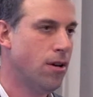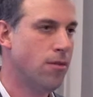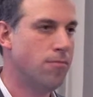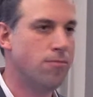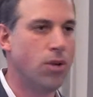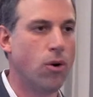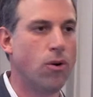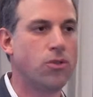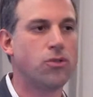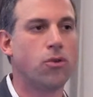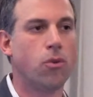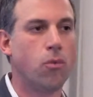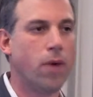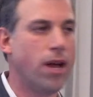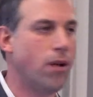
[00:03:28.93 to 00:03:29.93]
but
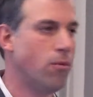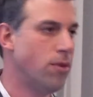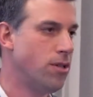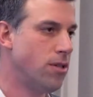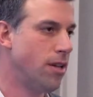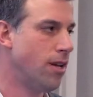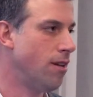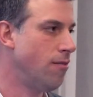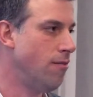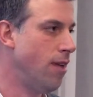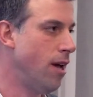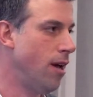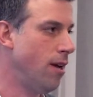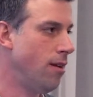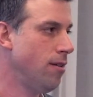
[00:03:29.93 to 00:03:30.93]
also the way in which they
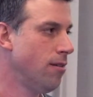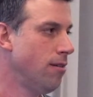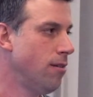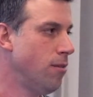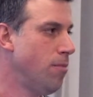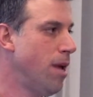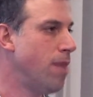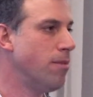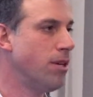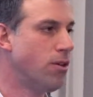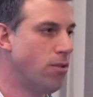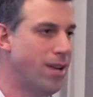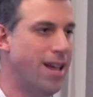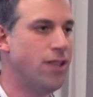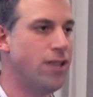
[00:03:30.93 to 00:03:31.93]
convey their payment
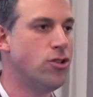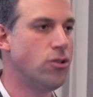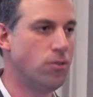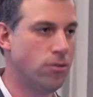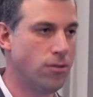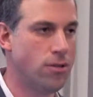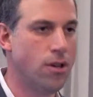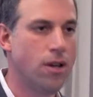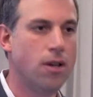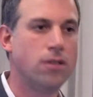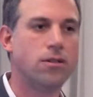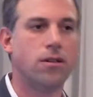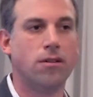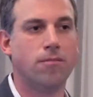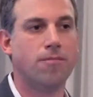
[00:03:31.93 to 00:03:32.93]
credentials
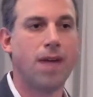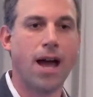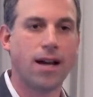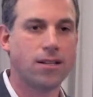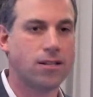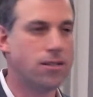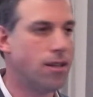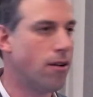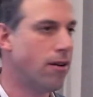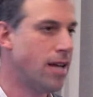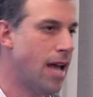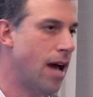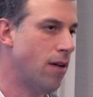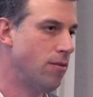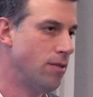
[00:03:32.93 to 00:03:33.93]
to access their
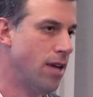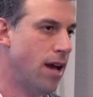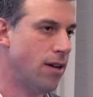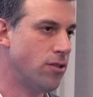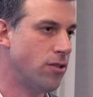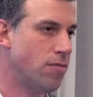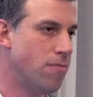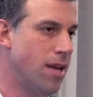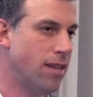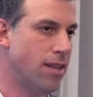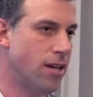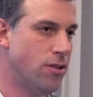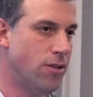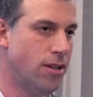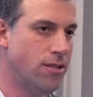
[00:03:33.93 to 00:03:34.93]
account to actually make
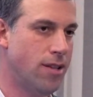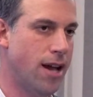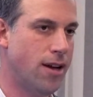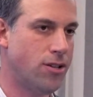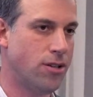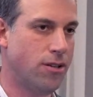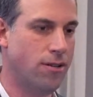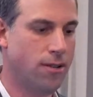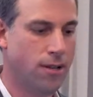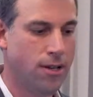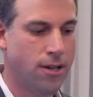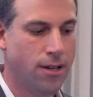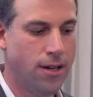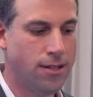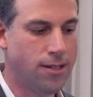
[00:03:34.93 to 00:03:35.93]
that transaction
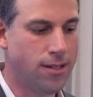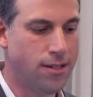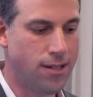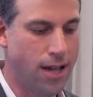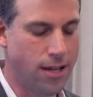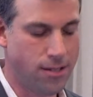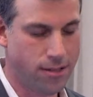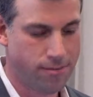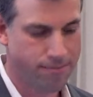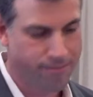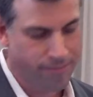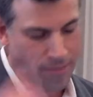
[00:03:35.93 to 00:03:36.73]
a success.